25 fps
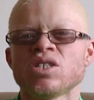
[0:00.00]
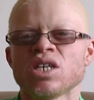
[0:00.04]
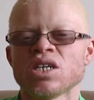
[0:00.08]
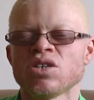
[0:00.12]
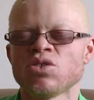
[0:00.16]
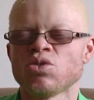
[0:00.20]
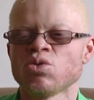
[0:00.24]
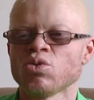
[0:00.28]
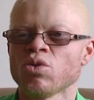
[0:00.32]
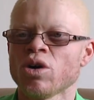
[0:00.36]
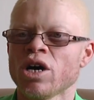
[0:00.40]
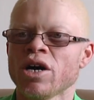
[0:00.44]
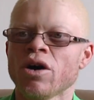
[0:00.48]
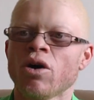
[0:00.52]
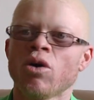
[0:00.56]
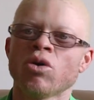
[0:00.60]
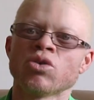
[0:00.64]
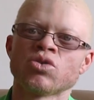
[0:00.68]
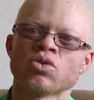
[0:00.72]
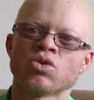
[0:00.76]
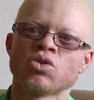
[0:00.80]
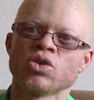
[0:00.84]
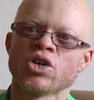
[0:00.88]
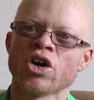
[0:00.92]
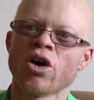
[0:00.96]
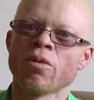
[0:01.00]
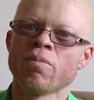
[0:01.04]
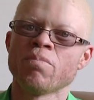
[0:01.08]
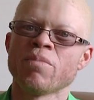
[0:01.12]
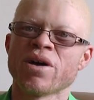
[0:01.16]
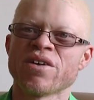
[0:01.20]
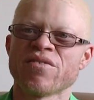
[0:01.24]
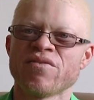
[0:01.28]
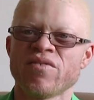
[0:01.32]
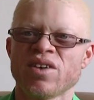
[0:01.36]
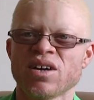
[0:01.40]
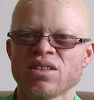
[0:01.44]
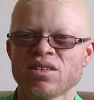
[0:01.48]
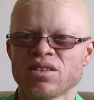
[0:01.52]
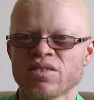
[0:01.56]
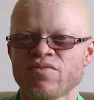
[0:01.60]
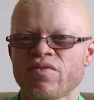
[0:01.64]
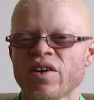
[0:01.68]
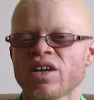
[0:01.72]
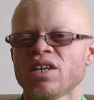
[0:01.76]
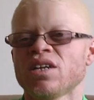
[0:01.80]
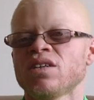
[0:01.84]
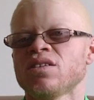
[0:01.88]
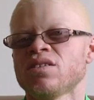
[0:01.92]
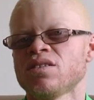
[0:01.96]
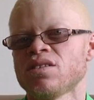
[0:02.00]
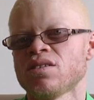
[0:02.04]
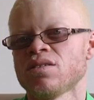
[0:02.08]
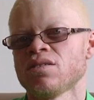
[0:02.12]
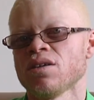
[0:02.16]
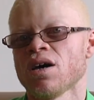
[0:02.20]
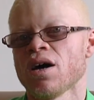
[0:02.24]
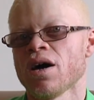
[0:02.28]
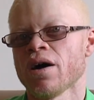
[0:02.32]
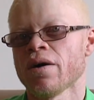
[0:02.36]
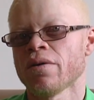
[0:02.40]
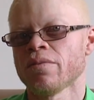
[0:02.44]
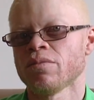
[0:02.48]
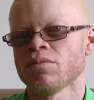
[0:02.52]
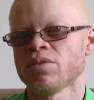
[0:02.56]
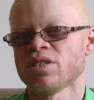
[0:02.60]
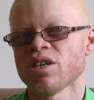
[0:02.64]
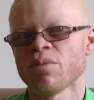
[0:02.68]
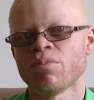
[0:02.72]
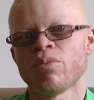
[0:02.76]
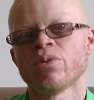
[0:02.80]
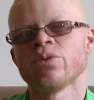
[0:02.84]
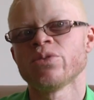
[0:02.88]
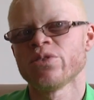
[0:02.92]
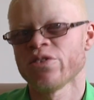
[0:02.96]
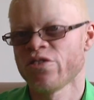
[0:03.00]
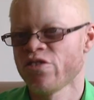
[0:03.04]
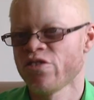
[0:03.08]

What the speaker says: just to also to help my father's finance, support the